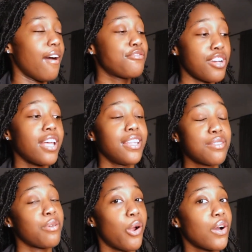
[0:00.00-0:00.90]
I've tried
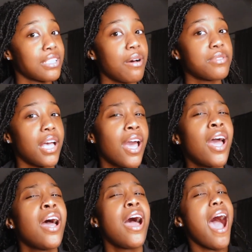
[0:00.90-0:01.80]
this one on because I was like,
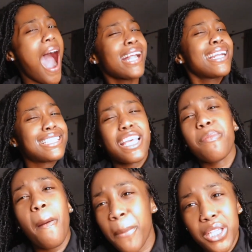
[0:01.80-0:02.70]
I need to see if
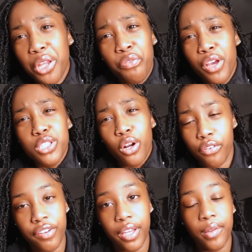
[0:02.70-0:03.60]
my birthday fit is gonna
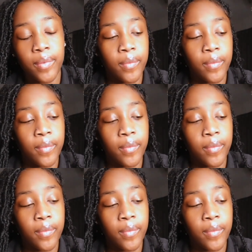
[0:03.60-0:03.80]
fit.